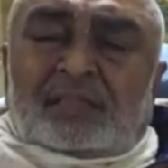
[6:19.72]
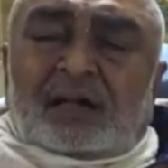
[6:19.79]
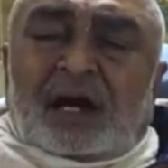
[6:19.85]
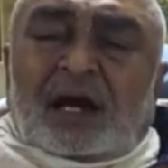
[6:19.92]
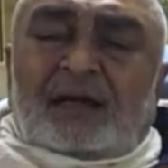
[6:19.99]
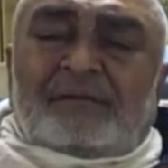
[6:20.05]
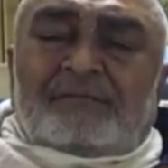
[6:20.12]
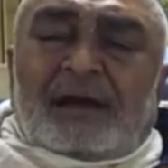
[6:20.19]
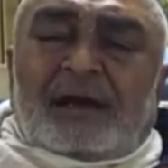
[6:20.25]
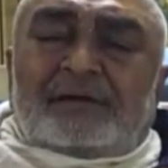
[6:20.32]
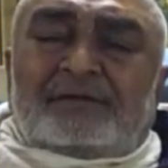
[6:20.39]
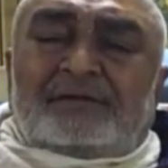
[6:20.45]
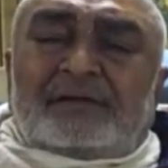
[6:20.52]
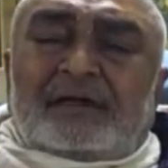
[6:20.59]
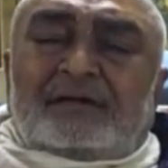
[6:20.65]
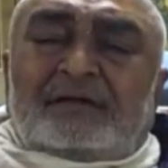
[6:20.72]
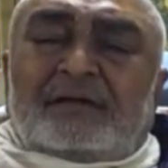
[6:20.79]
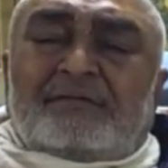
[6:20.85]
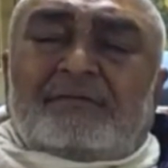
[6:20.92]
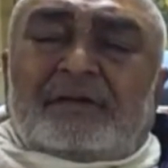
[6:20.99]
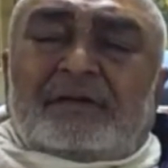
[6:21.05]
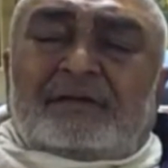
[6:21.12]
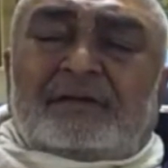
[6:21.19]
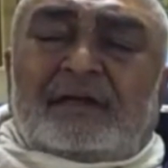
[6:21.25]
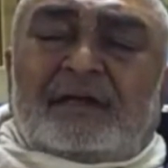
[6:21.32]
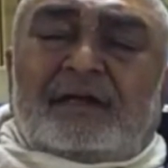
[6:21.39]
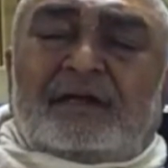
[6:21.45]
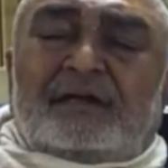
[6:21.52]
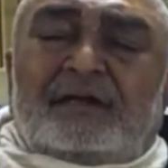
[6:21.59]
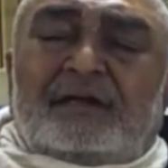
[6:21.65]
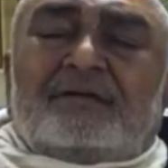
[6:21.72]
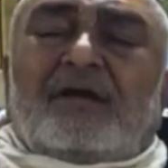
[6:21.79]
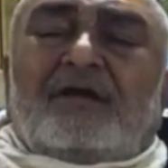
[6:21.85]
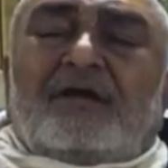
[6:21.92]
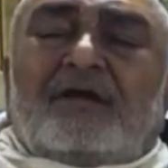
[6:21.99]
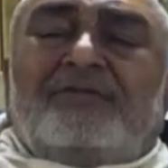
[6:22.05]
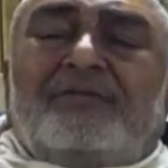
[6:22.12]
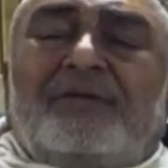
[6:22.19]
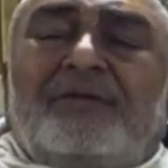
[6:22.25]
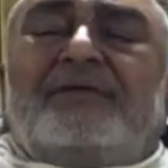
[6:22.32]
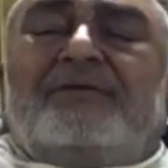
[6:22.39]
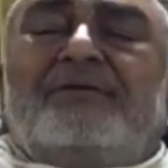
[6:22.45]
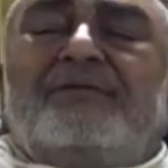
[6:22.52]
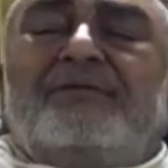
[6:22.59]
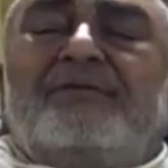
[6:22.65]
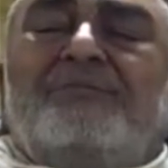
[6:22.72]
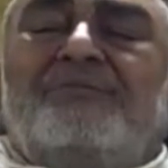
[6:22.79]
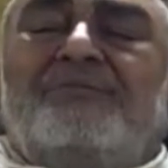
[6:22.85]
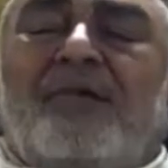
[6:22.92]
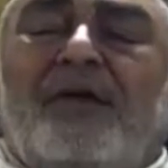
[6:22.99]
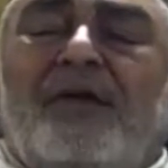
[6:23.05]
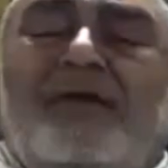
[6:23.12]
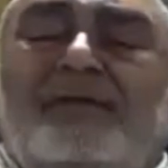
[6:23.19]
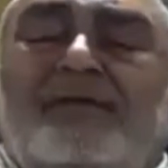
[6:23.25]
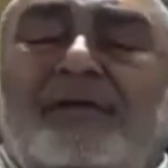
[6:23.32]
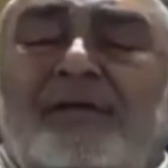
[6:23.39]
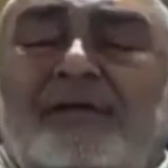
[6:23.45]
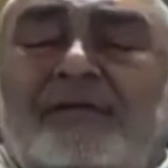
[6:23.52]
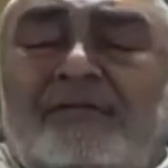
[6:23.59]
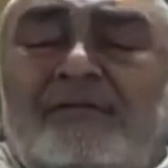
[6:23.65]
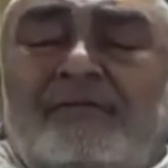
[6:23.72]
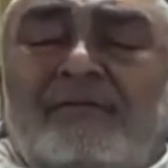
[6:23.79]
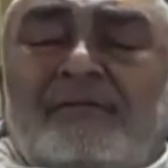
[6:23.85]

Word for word: I, my chittavritti is not fixed one pointed.